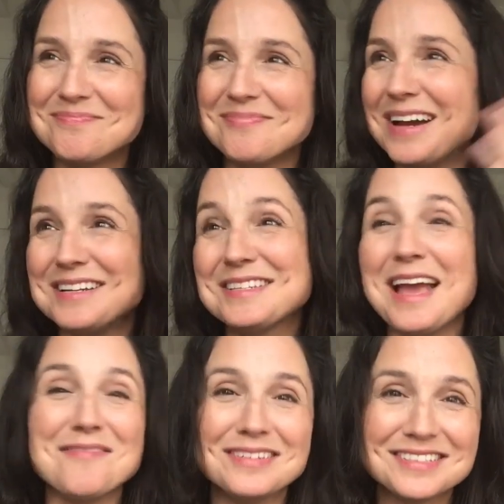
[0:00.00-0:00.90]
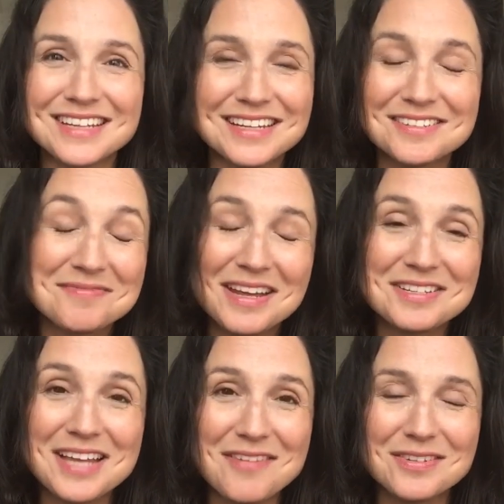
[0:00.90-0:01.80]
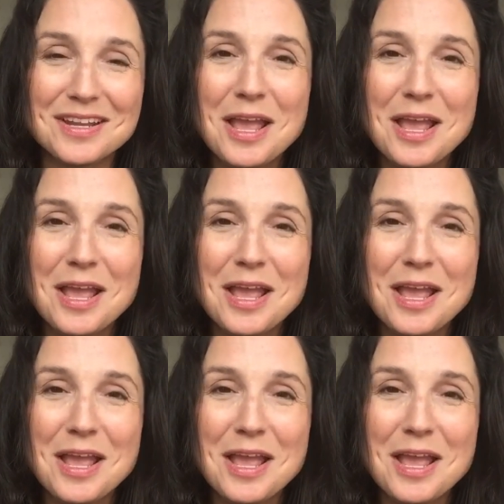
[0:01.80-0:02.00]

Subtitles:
haven't. I just haven't.